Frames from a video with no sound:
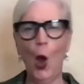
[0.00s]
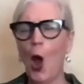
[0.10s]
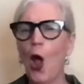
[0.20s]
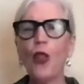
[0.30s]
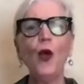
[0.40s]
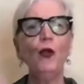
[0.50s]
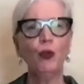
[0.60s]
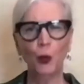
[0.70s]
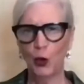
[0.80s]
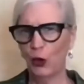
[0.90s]
All those
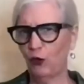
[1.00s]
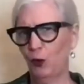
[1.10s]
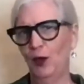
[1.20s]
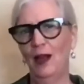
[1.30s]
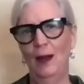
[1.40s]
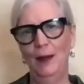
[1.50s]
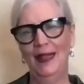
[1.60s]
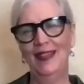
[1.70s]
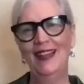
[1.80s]
words were coming.